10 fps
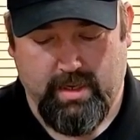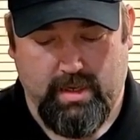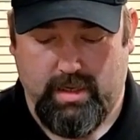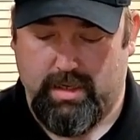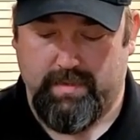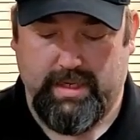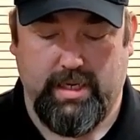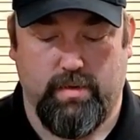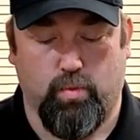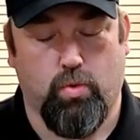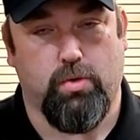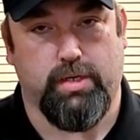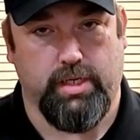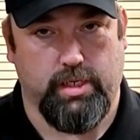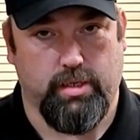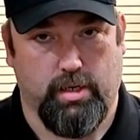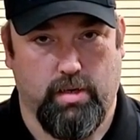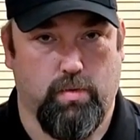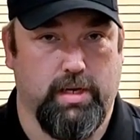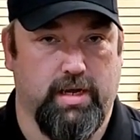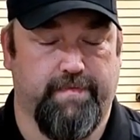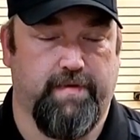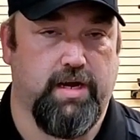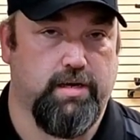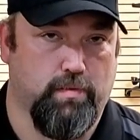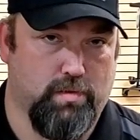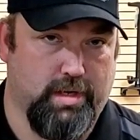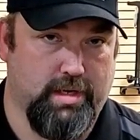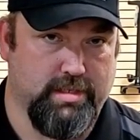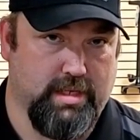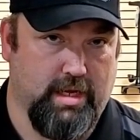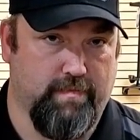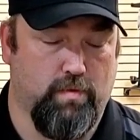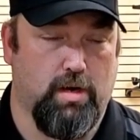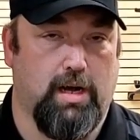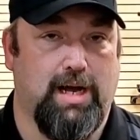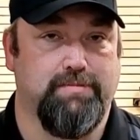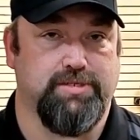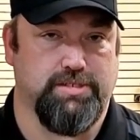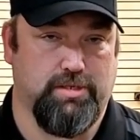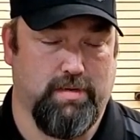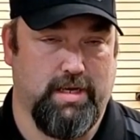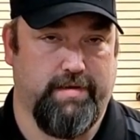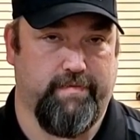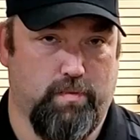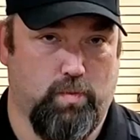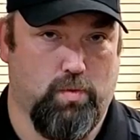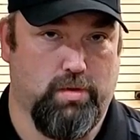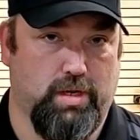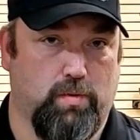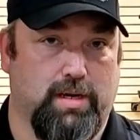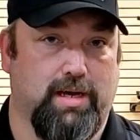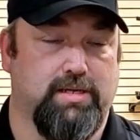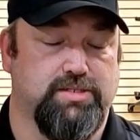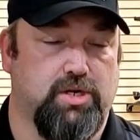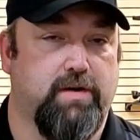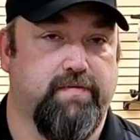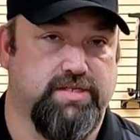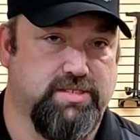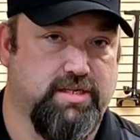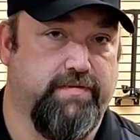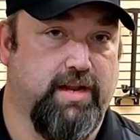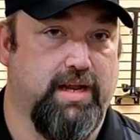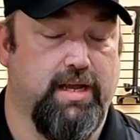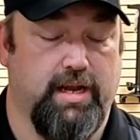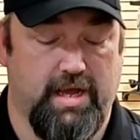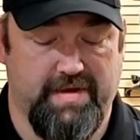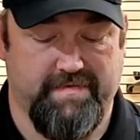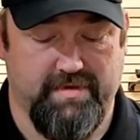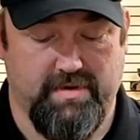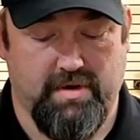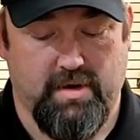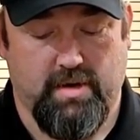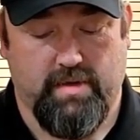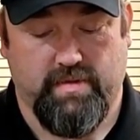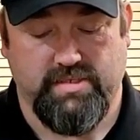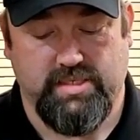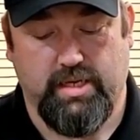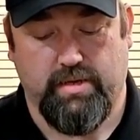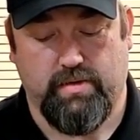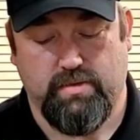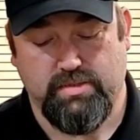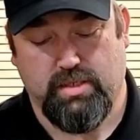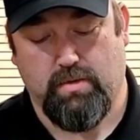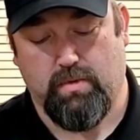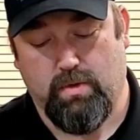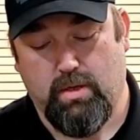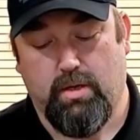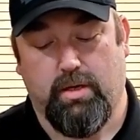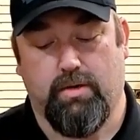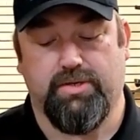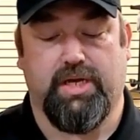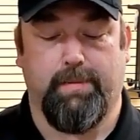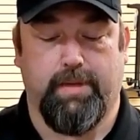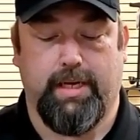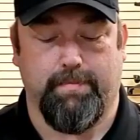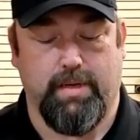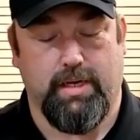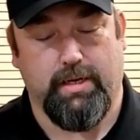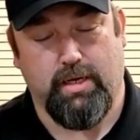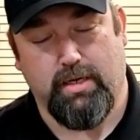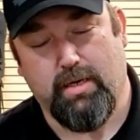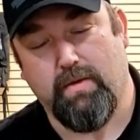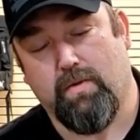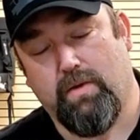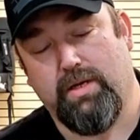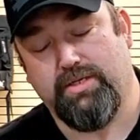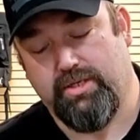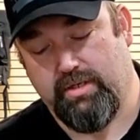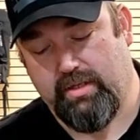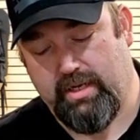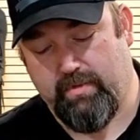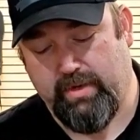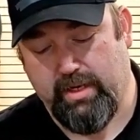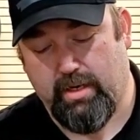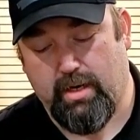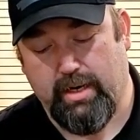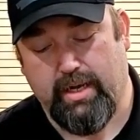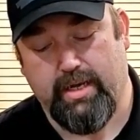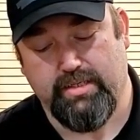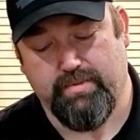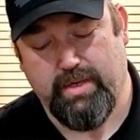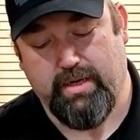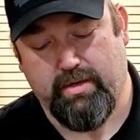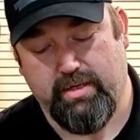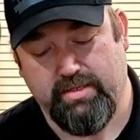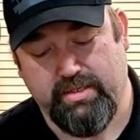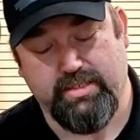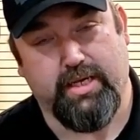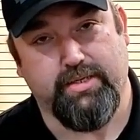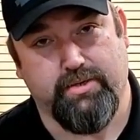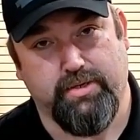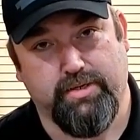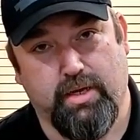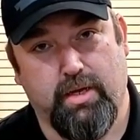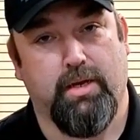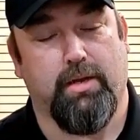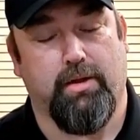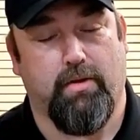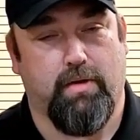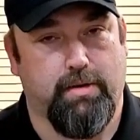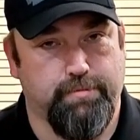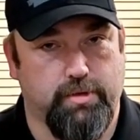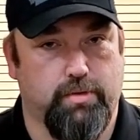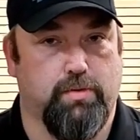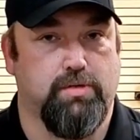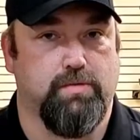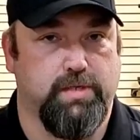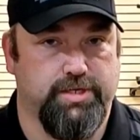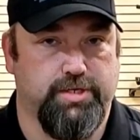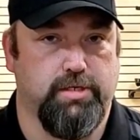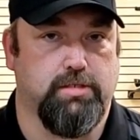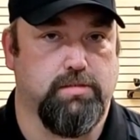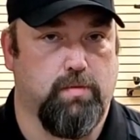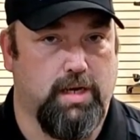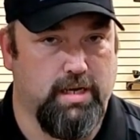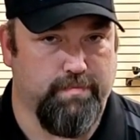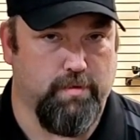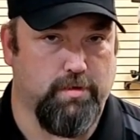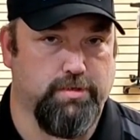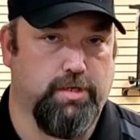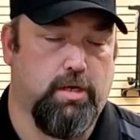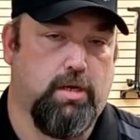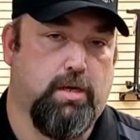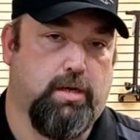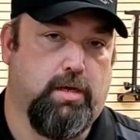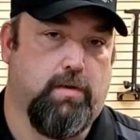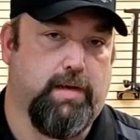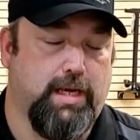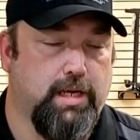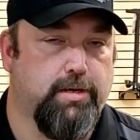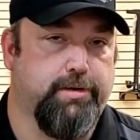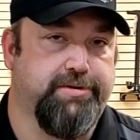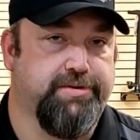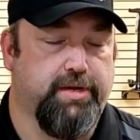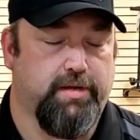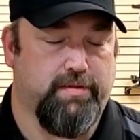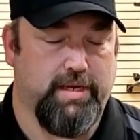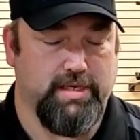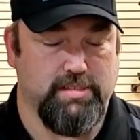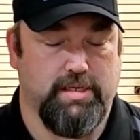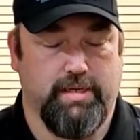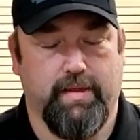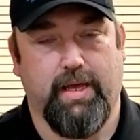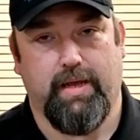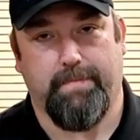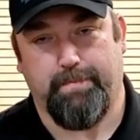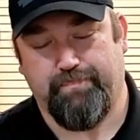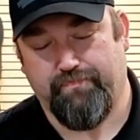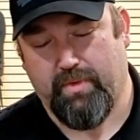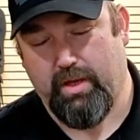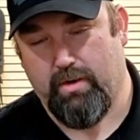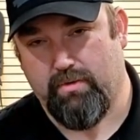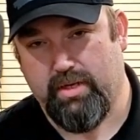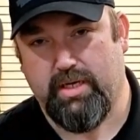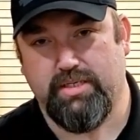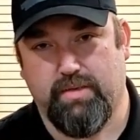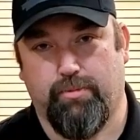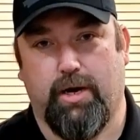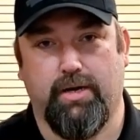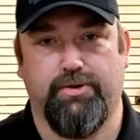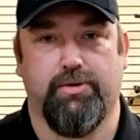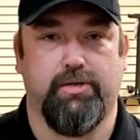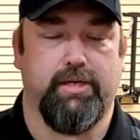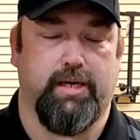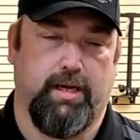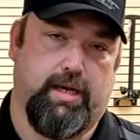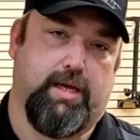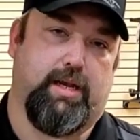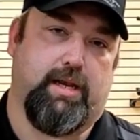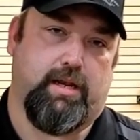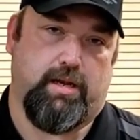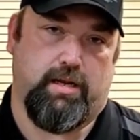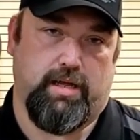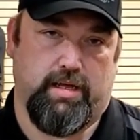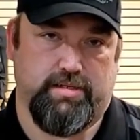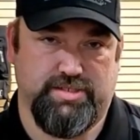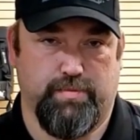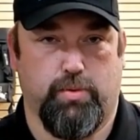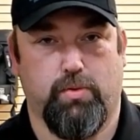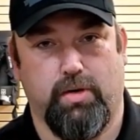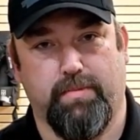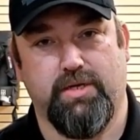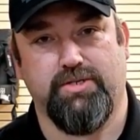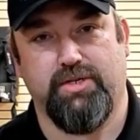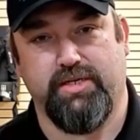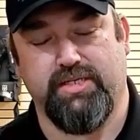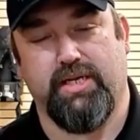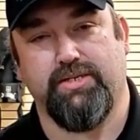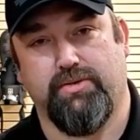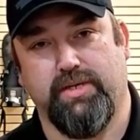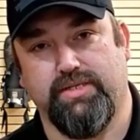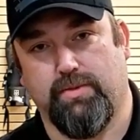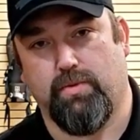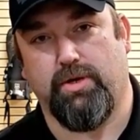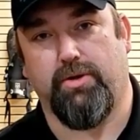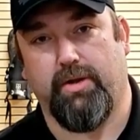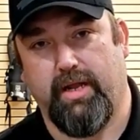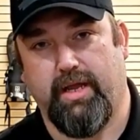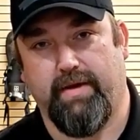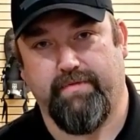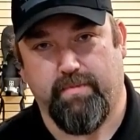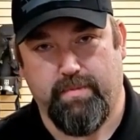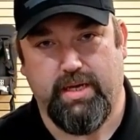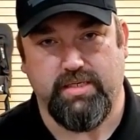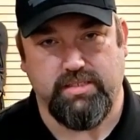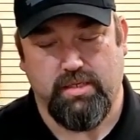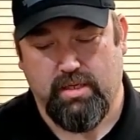Again, warranty, what kind of factory warranty does it have? What options do I have warranty? What kind of service and stuff can I get after the sale. So, you know, just keep that in mind. Another question that we get a lot of guys about is accessories. You know, upper doors, windshields, wipers, you know, heaters, things like that. You know, does the product you're looking at support a bunch of accessories to where you can have the best